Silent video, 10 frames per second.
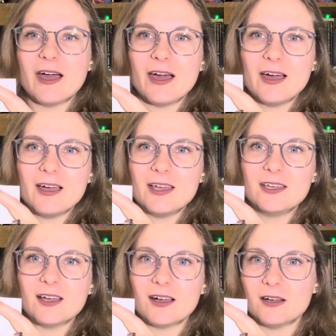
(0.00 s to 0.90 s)

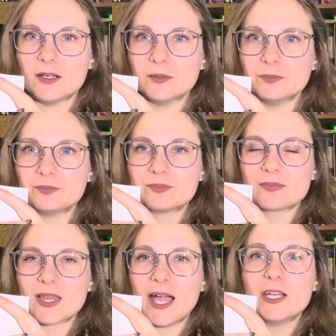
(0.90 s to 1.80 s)
I
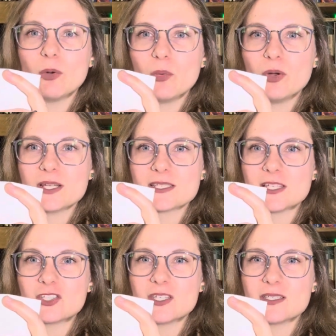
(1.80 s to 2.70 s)
know I want to
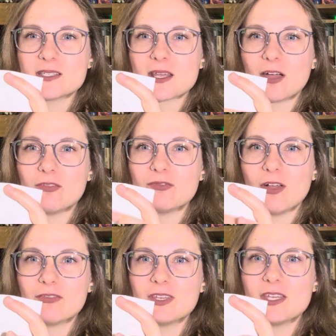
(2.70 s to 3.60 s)
stitch this as like a
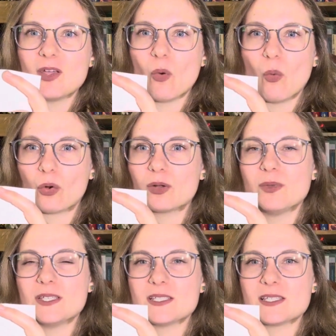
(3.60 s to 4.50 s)
fluffy
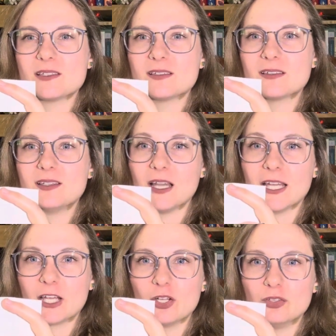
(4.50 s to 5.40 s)
ornament that
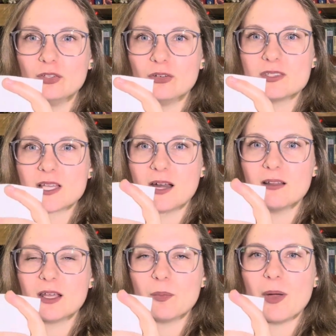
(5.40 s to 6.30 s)
like looks kind of
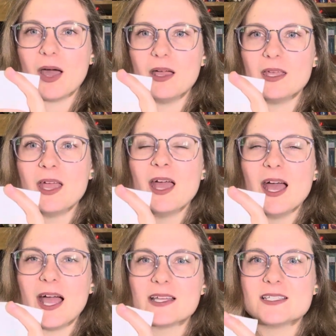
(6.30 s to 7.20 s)
like a pie.
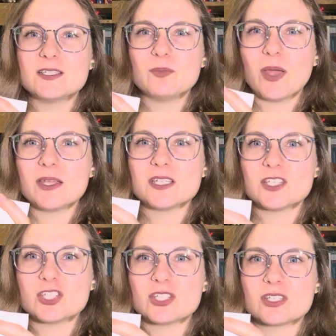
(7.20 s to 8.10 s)
I didn't pay
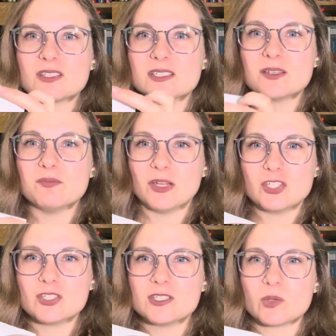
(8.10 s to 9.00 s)
attention to the
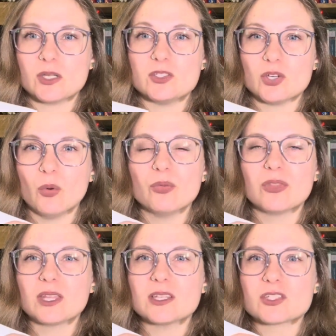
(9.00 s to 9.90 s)
dimensions, so I don't
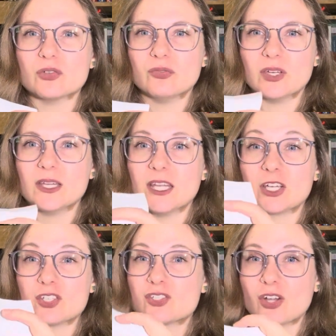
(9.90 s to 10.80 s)
think this will fit in like
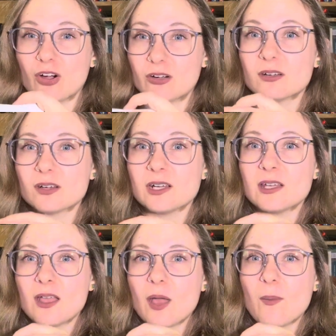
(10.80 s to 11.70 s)
a tart
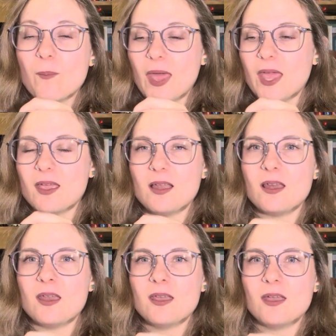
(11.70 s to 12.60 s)
pan.